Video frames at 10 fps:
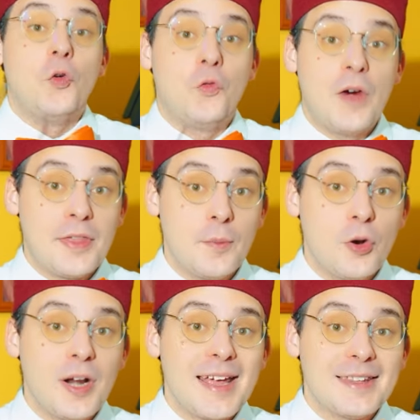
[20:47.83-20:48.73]

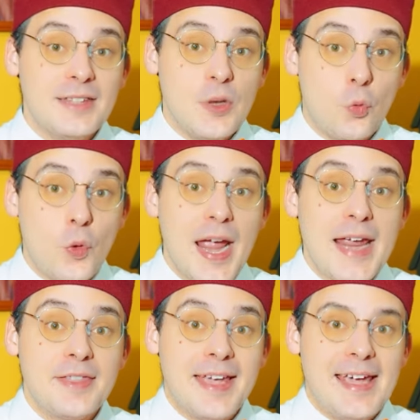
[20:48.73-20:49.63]
Furthermore, the
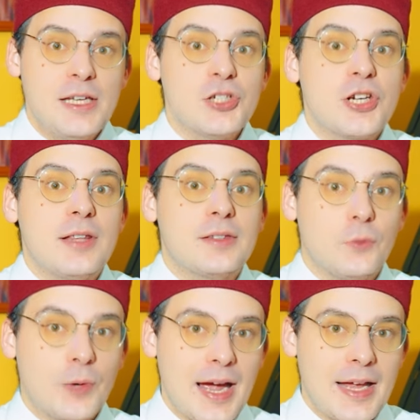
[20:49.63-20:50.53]
way the ancients
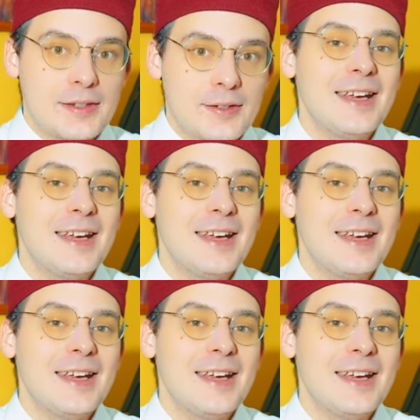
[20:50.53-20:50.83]
write